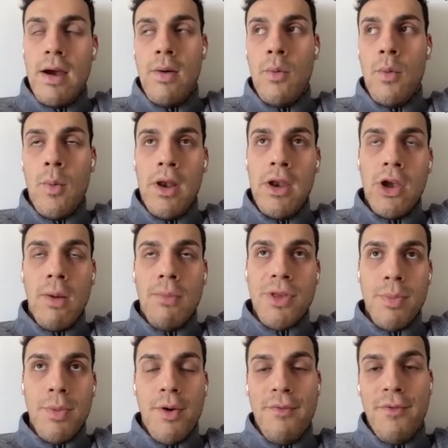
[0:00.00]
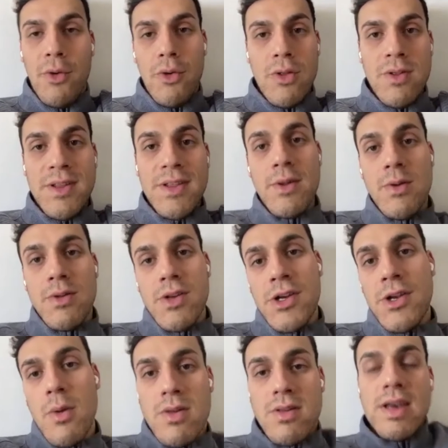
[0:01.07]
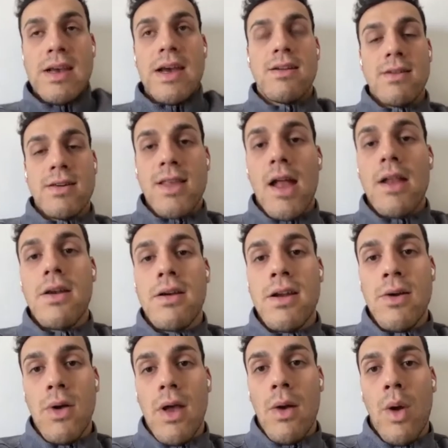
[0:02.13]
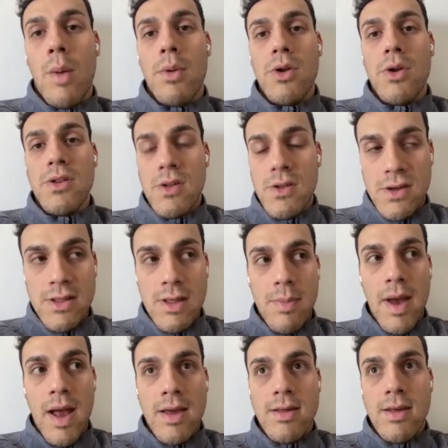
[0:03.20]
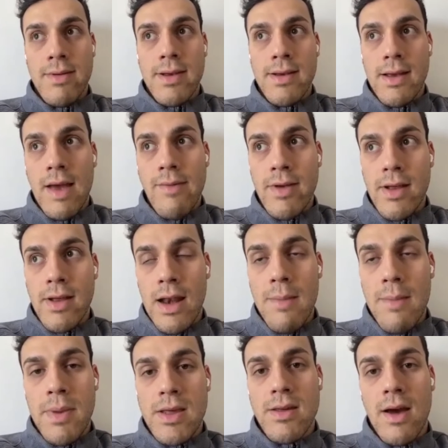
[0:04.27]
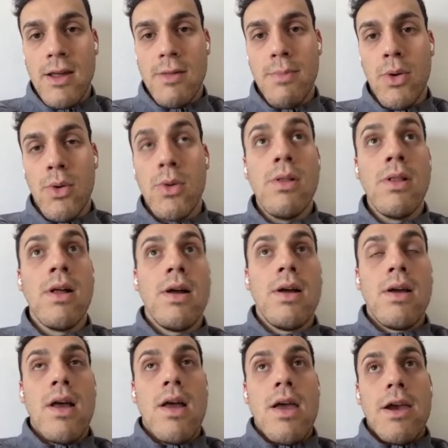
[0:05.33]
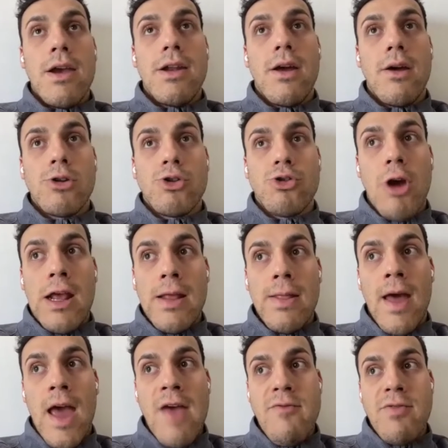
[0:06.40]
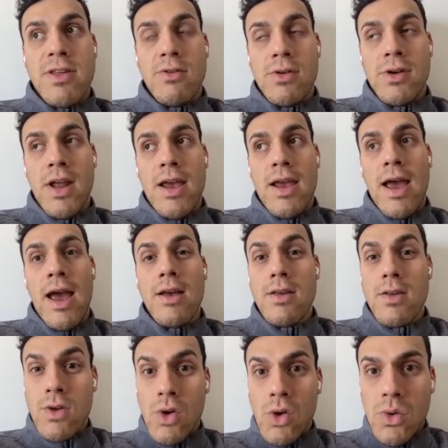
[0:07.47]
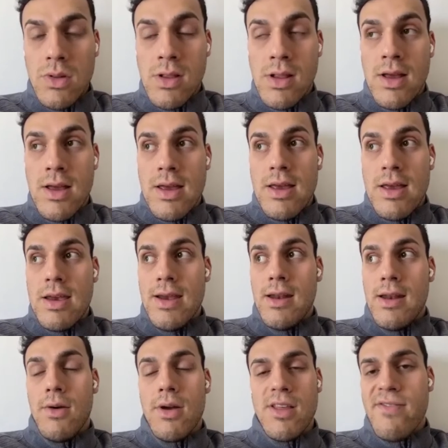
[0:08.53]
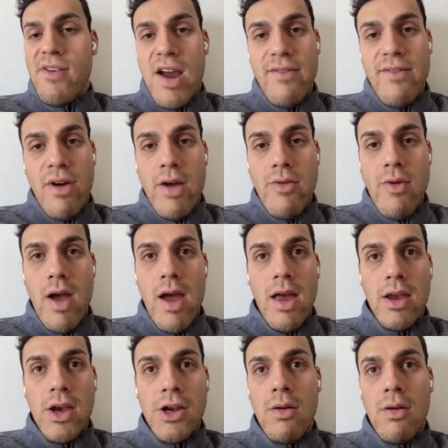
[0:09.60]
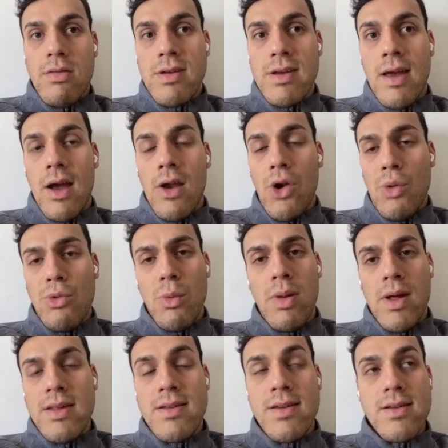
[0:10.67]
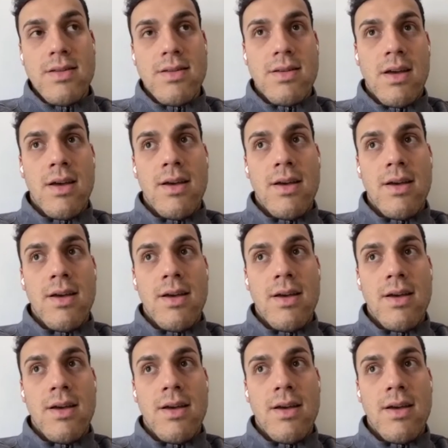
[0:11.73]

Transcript: when you come to Millfield, you don't see kind of standard equipment. You see the best having an Olympic-sized pool. Training in that every single day at a school. It's very, very rare. You don't see that in normal places.